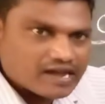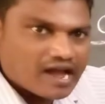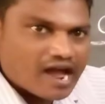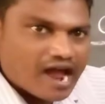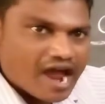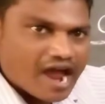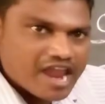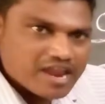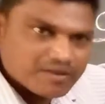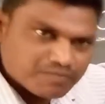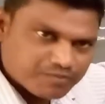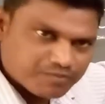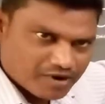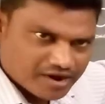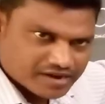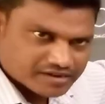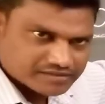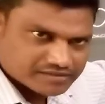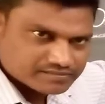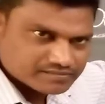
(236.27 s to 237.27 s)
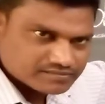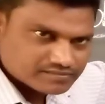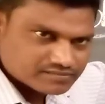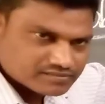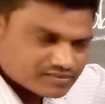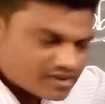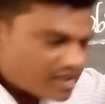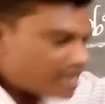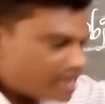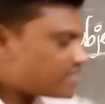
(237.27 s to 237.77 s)
I point.
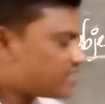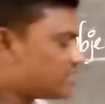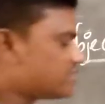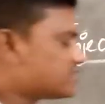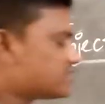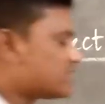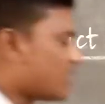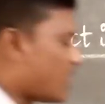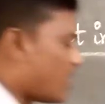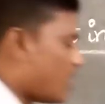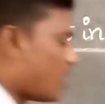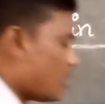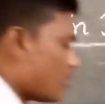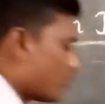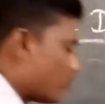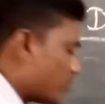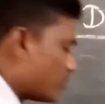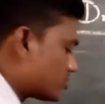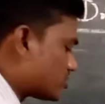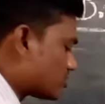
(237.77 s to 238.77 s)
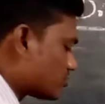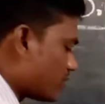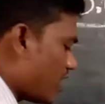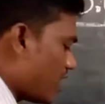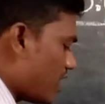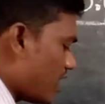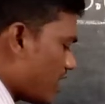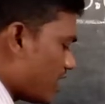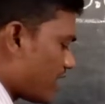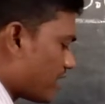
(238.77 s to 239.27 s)
I is the
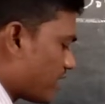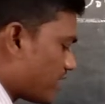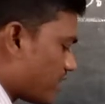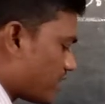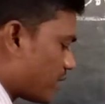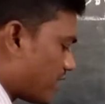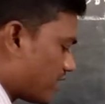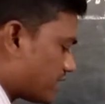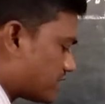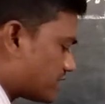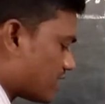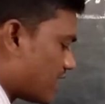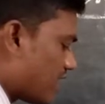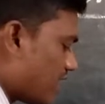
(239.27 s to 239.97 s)
virtual image.